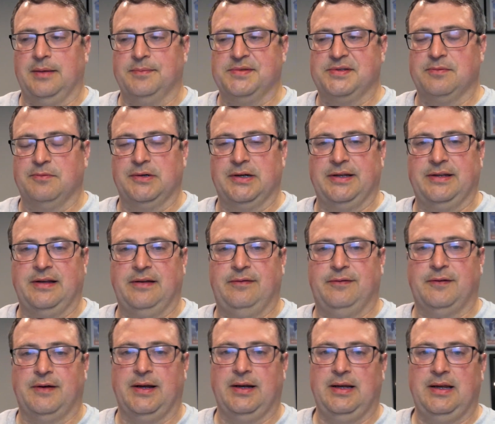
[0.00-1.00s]
So when I did
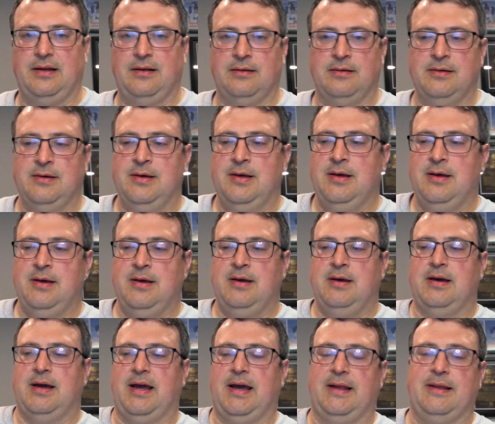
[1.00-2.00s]
find it,
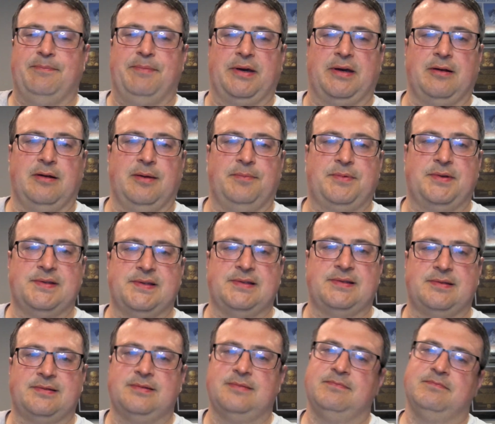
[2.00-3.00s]
I had to pick it up because
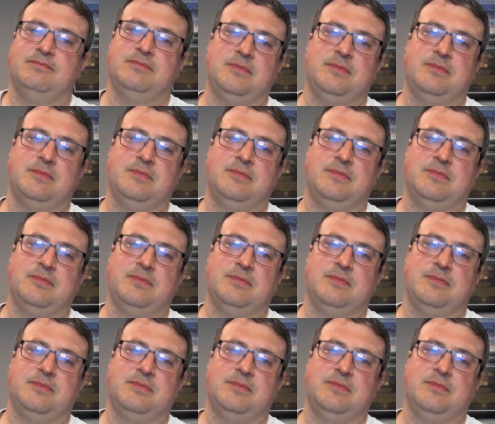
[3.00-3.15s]
it's